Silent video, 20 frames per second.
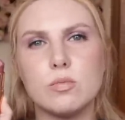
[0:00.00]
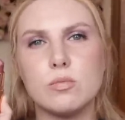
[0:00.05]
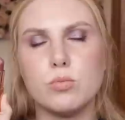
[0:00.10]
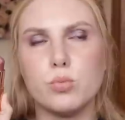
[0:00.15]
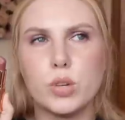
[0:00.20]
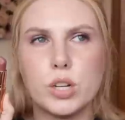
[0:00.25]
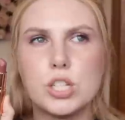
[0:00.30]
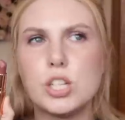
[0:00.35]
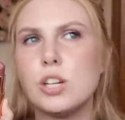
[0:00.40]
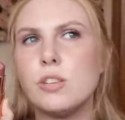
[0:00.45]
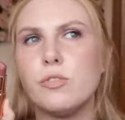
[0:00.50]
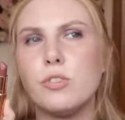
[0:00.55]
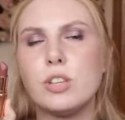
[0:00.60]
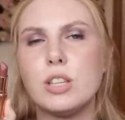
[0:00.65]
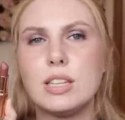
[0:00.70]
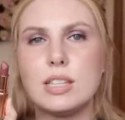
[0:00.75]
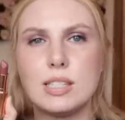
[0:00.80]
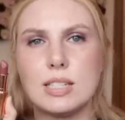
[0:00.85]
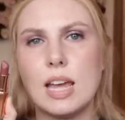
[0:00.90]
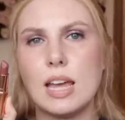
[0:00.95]
reaching for
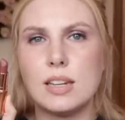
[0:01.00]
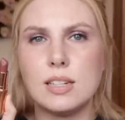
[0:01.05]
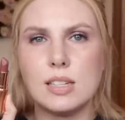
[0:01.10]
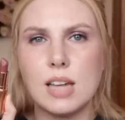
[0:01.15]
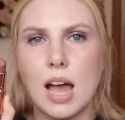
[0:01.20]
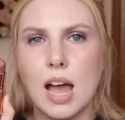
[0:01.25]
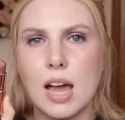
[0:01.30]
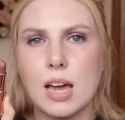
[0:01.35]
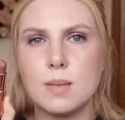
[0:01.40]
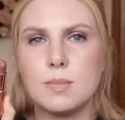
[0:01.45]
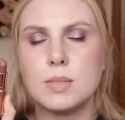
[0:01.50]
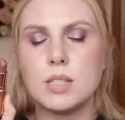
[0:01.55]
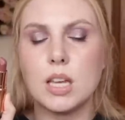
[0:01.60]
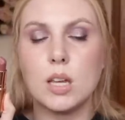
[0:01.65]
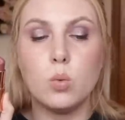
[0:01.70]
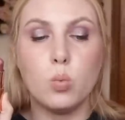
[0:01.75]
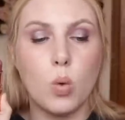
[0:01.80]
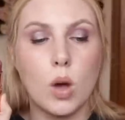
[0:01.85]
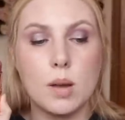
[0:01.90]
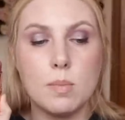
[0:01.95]
this 10 times
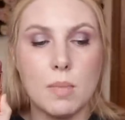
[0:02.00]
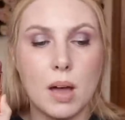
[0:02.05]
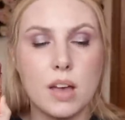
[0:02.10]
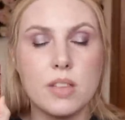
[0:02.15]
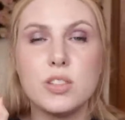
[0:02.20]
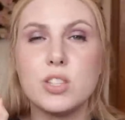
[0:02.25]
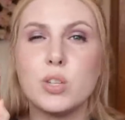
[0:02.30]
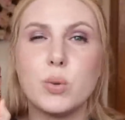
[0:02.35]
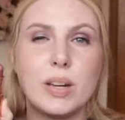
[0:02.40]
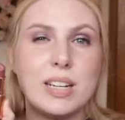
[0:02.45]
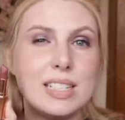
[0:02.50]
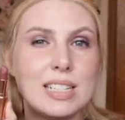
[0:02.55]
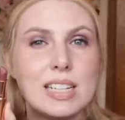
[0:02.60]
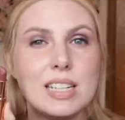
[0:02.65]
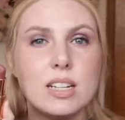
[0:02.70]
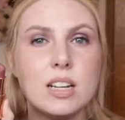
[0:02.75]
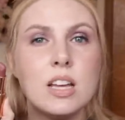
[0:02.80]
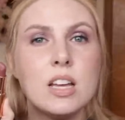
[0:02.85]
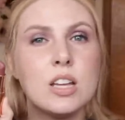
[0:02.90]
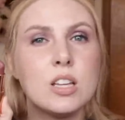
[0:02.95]
in 1 month, so I
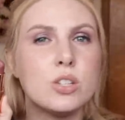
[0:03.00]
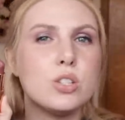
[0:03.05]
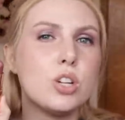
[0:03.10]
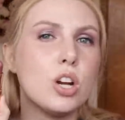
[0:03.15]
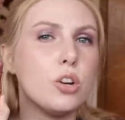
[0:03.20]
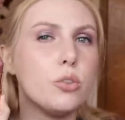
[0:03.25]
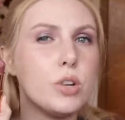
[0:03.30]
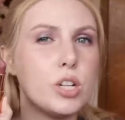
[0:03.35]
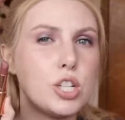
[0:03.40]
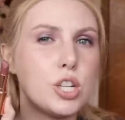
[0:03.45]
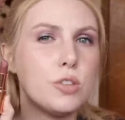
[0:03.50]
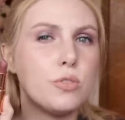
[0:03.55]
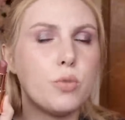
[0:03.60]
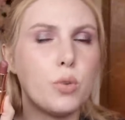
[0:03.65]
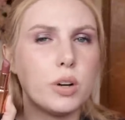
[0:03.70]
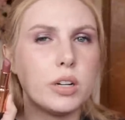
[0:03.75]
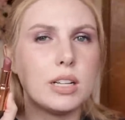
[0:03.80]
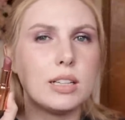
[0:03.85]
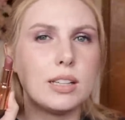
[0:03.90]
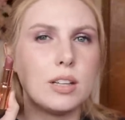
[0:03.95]
did start reaching
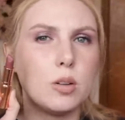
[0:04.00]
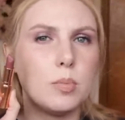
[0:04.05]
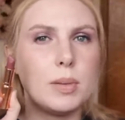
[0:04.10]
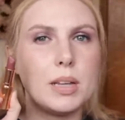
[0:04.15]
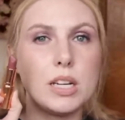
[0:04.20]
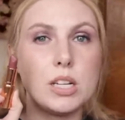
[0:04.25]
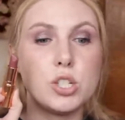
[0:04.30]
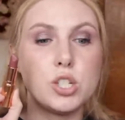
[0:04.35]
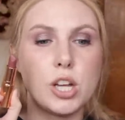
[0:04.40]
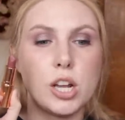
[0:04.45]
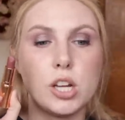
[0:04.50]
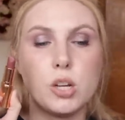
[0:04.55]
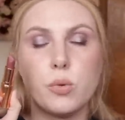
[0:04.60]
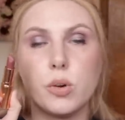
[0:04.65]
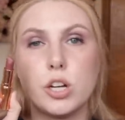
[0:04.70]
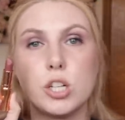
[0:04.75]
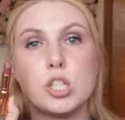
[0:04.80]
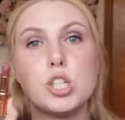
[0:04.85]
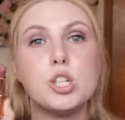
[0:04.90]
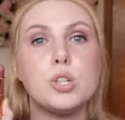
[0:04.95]
for it a little bit in
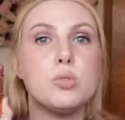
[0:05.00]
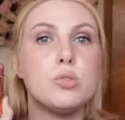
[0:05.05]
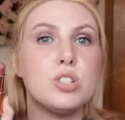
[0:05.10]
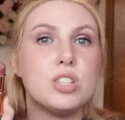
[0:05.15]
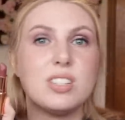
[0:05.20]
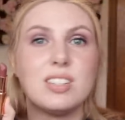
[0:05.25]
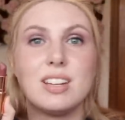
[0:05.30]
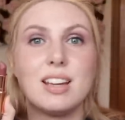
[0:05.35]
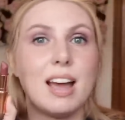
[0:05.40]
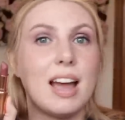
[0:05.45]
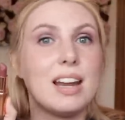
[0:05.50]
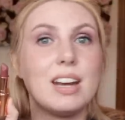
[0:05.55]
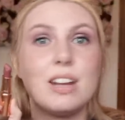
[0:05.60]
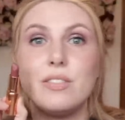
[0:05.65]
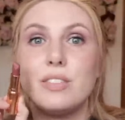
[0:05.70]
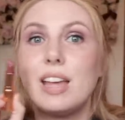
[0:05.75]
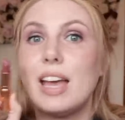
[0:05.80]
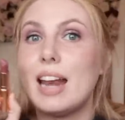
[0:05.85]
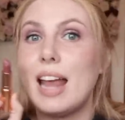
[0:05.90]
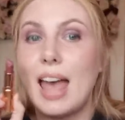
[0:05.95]
January too, just to kind
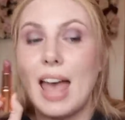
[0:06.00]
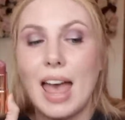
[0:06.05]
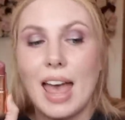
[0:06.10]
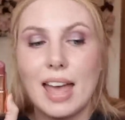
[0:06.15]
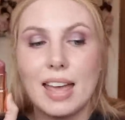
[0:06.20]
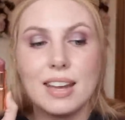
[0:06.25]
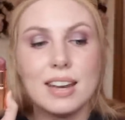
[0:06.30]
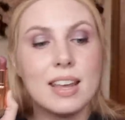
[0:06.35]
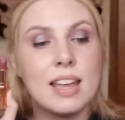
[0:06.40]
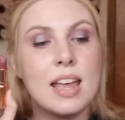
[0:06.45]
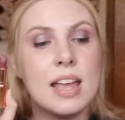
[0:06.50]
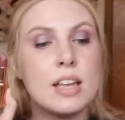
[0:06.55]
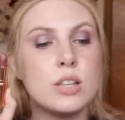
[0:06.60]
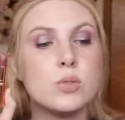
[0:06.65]
of get ahead.